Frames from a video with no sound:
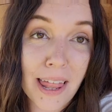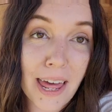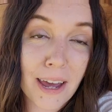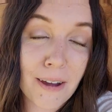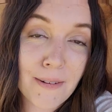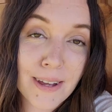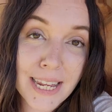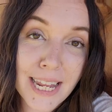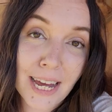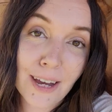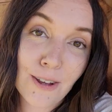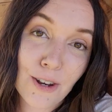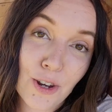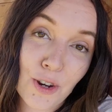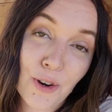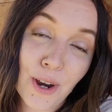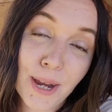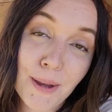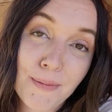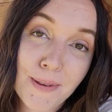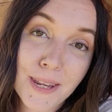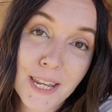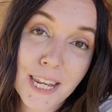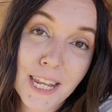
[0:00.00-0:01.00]
I was out
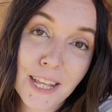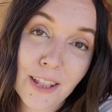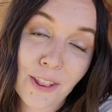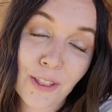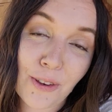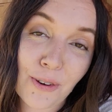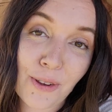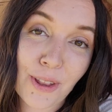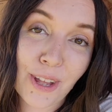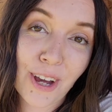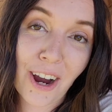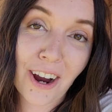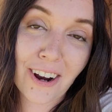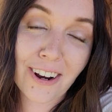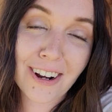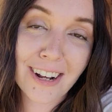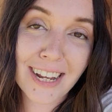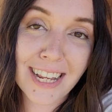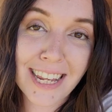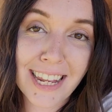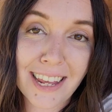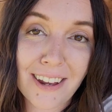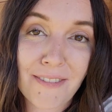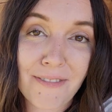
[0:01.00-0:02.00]
traipsing through the
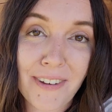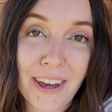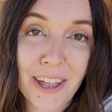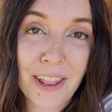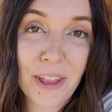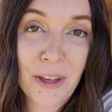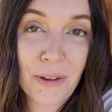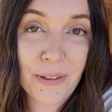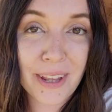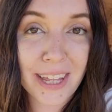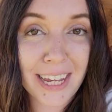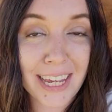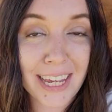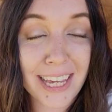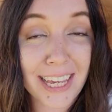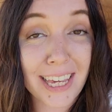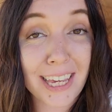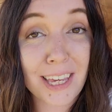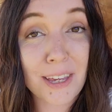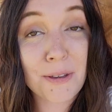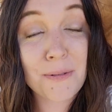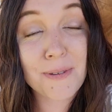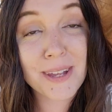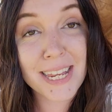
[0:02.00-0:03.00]
gardens in Filoli,
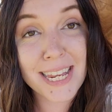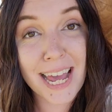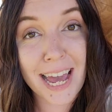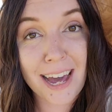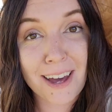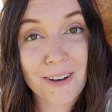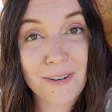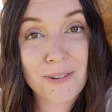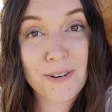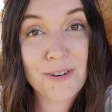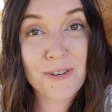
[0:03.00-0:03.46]
he was out